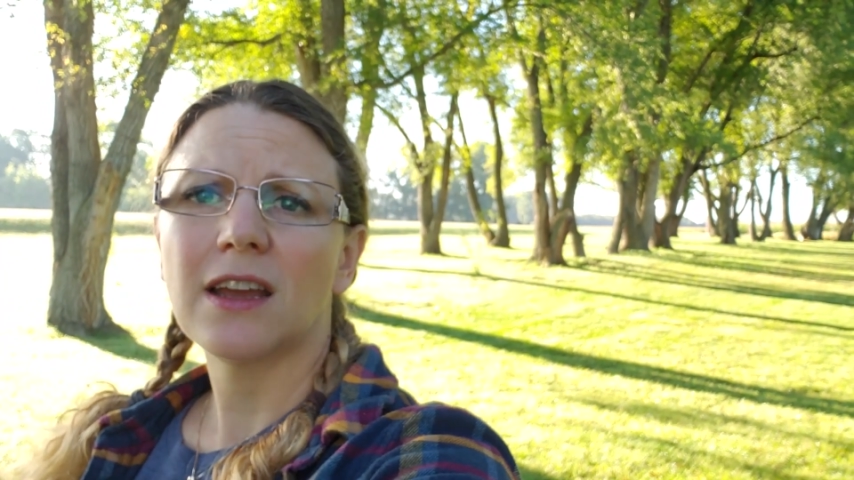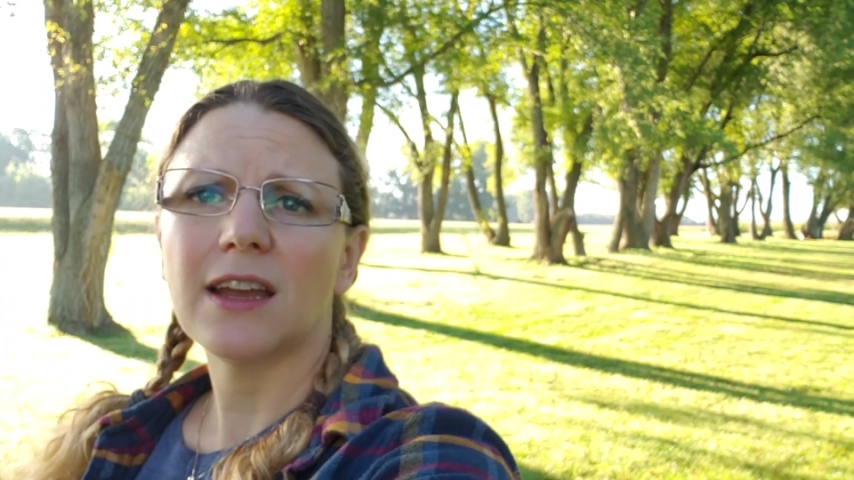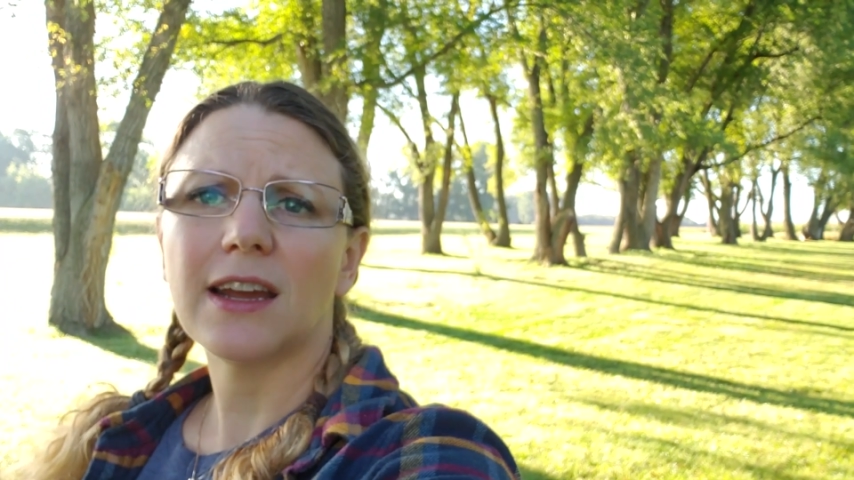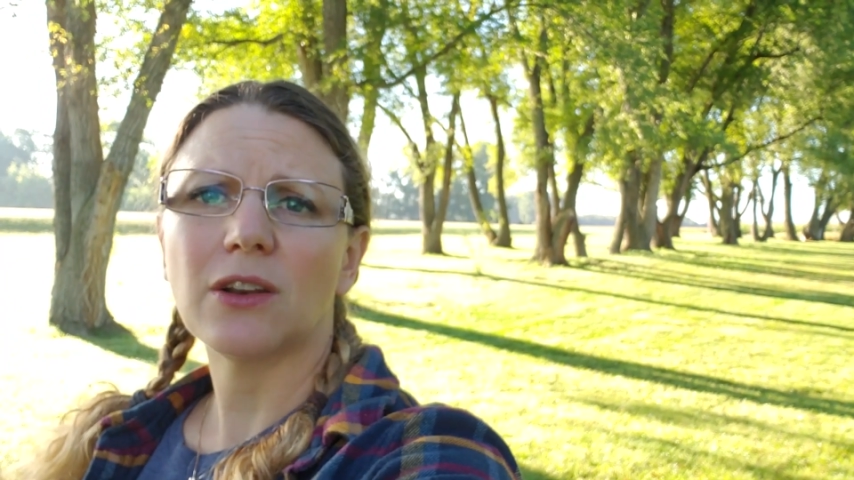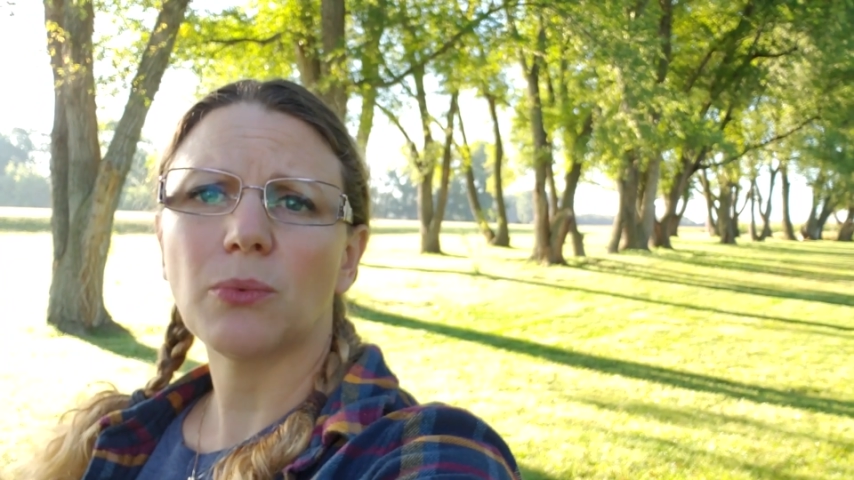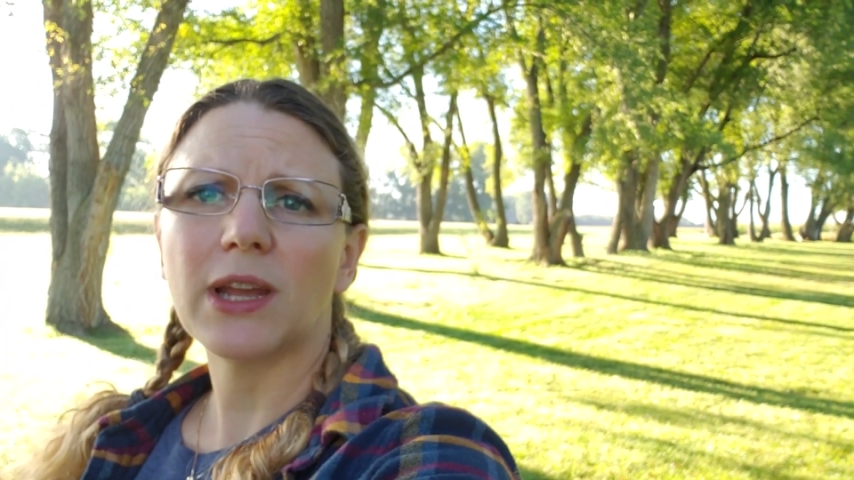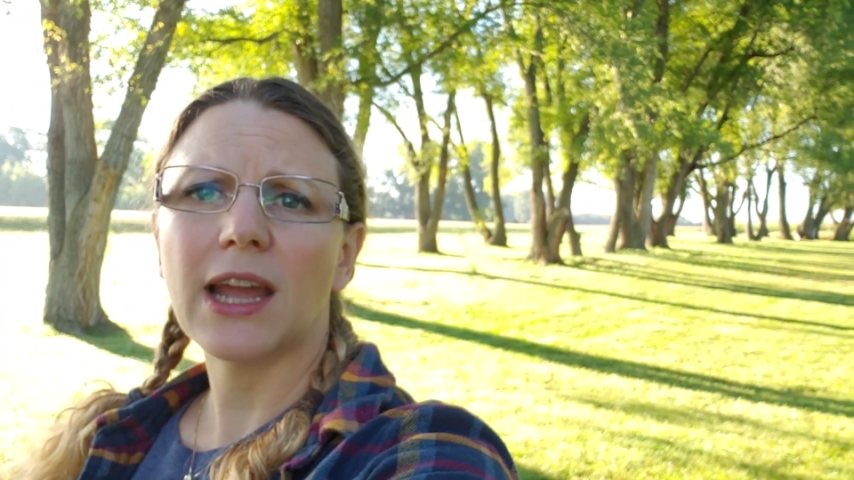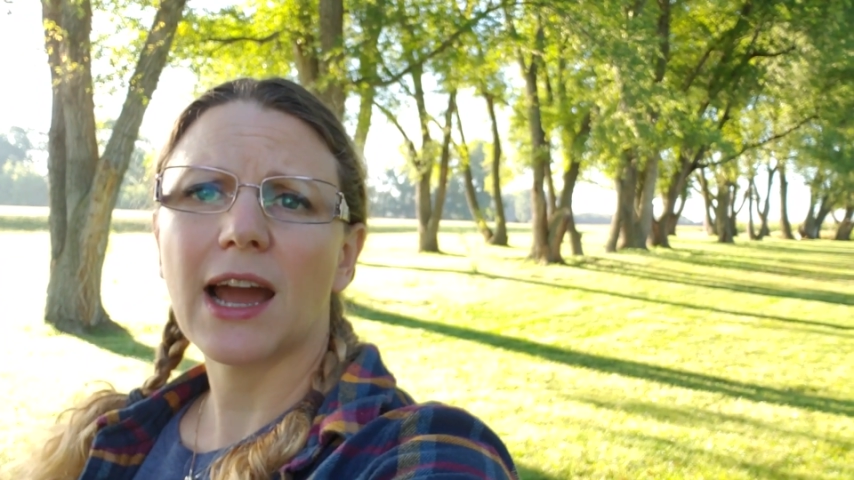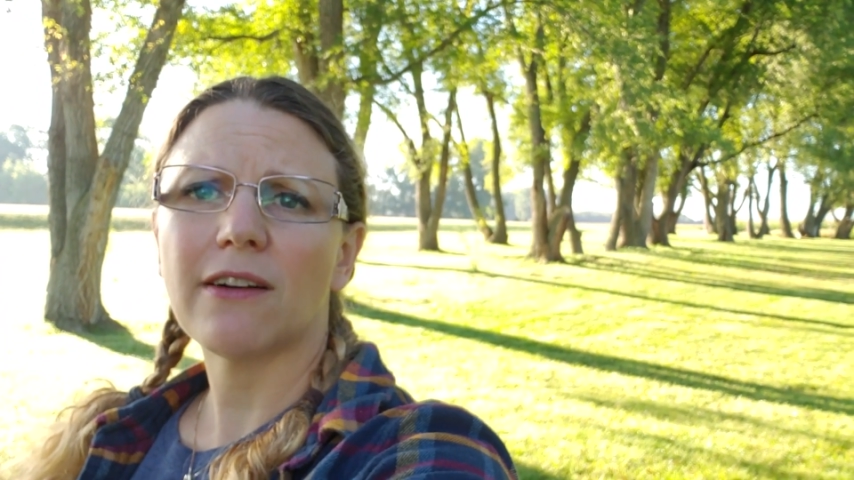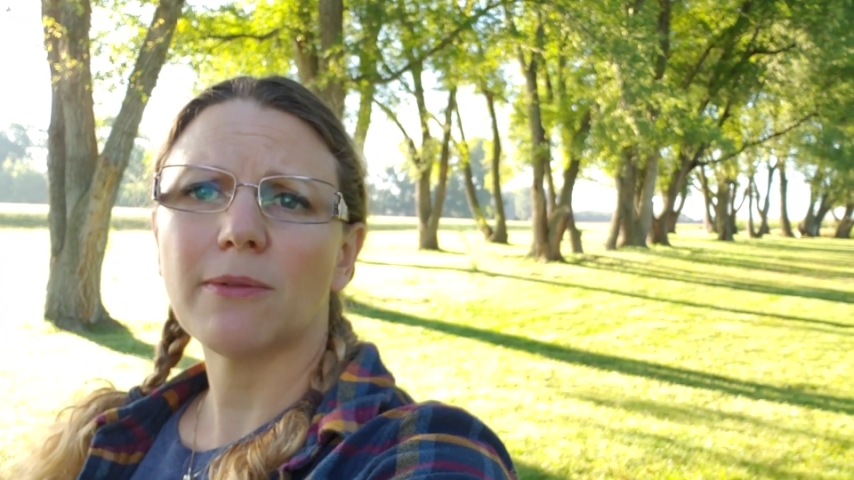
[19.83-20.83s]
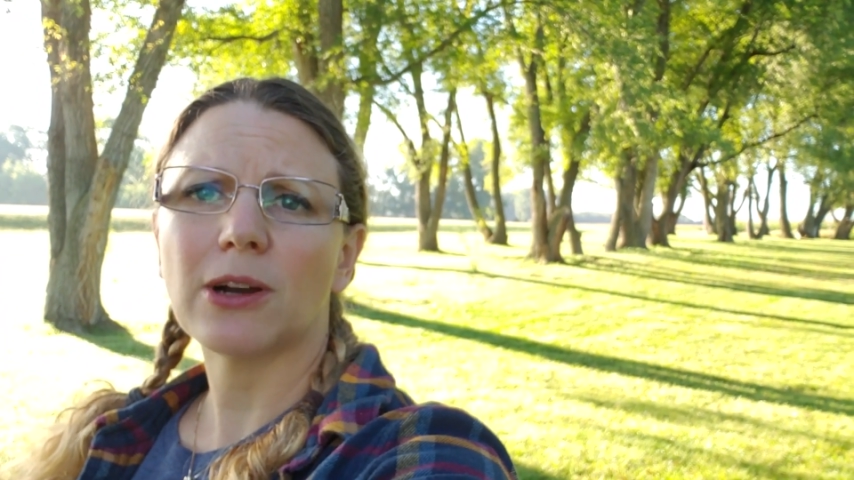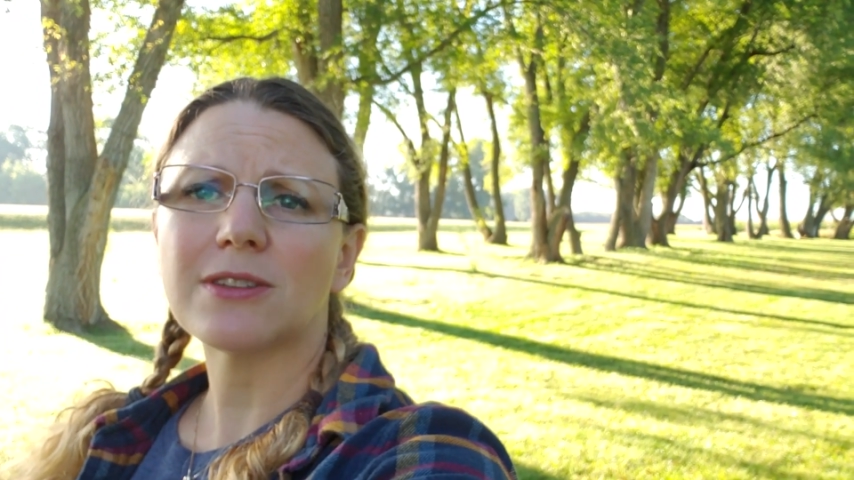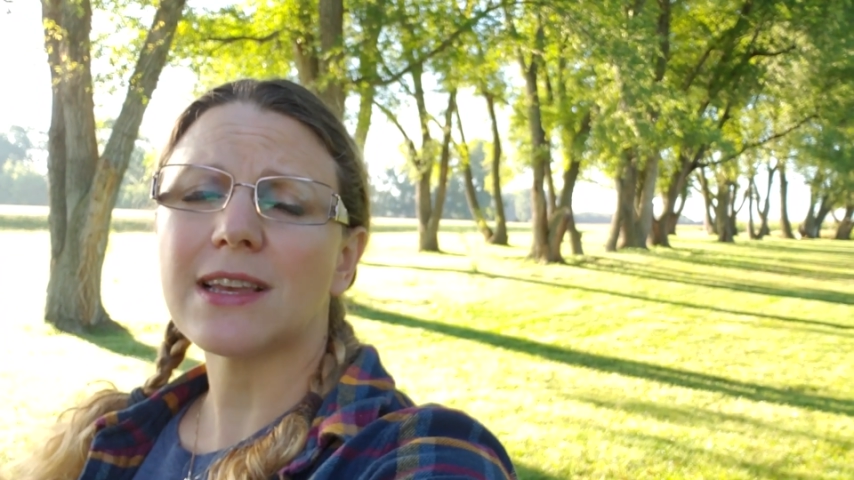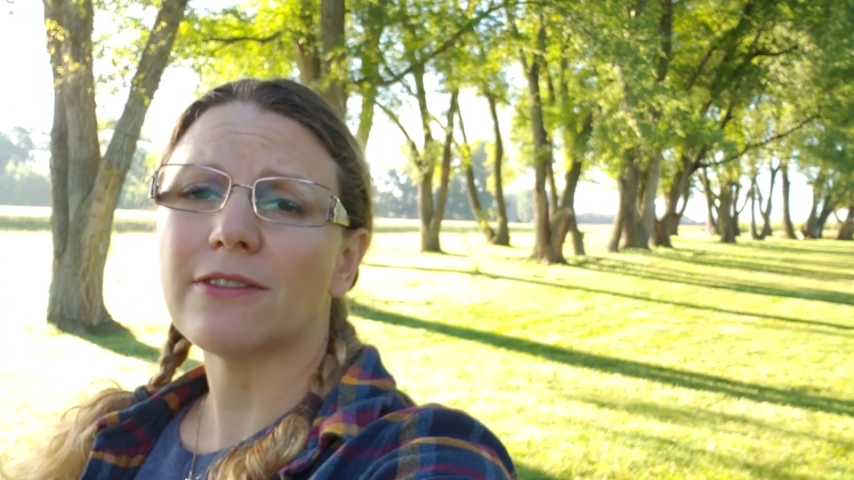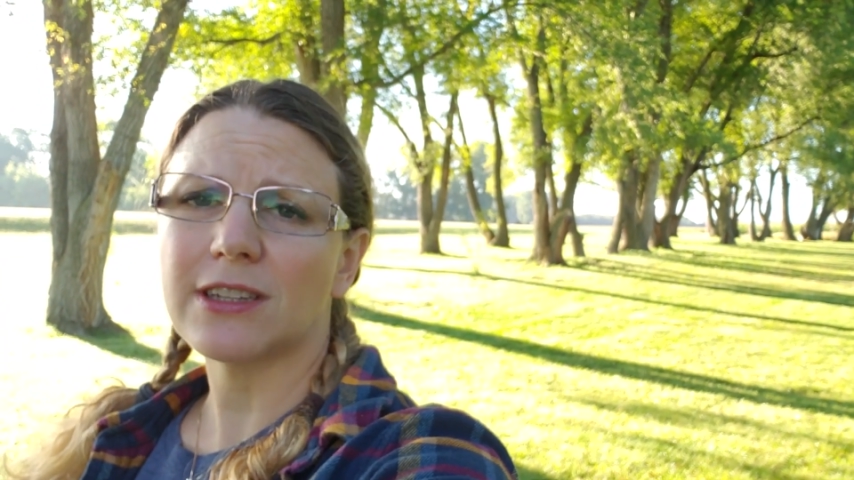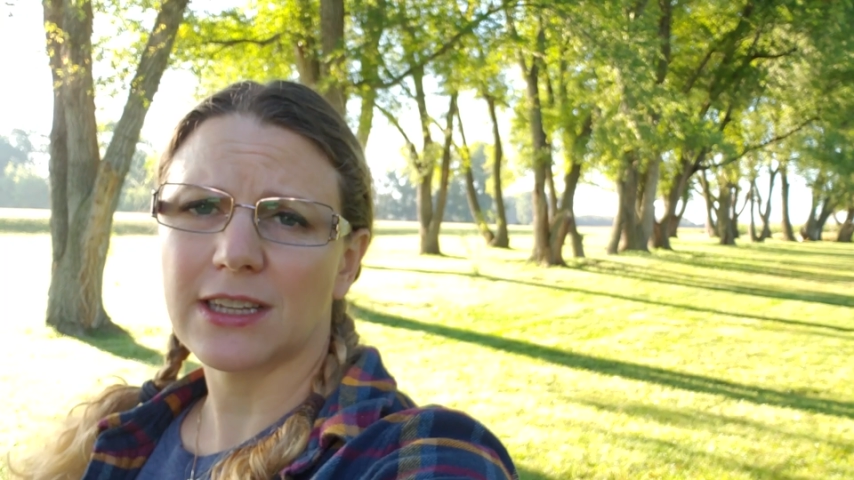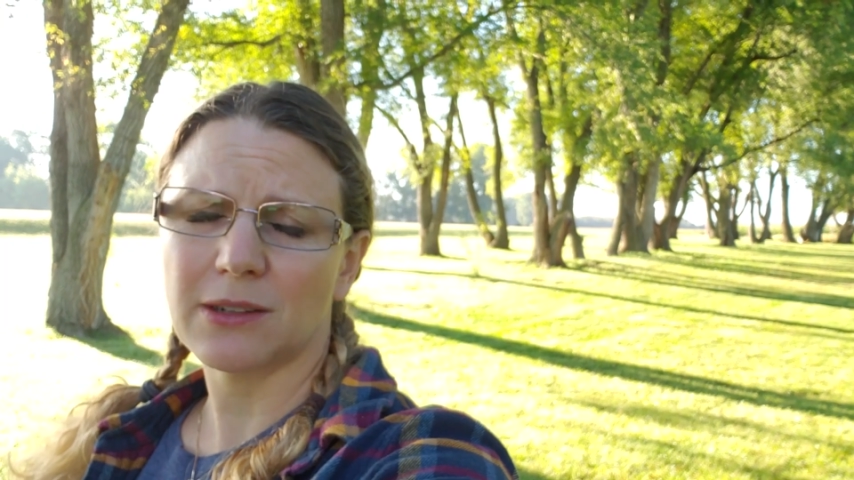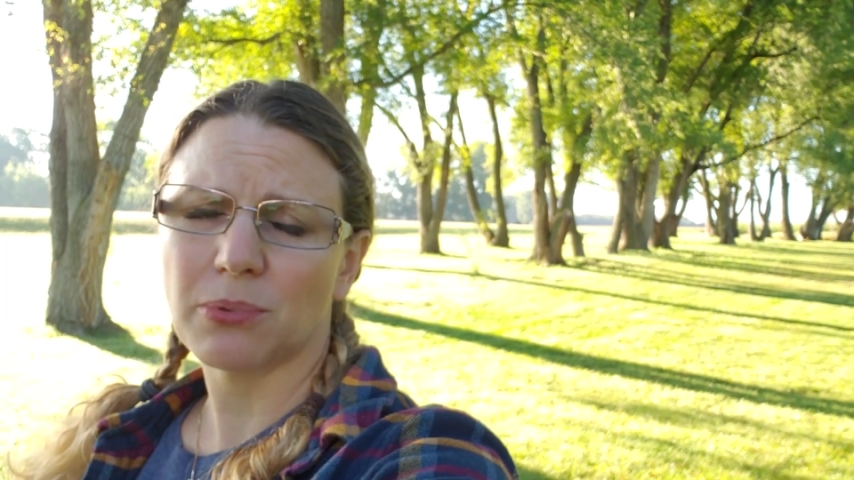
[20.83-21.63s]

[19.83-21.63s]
and we have about seventeen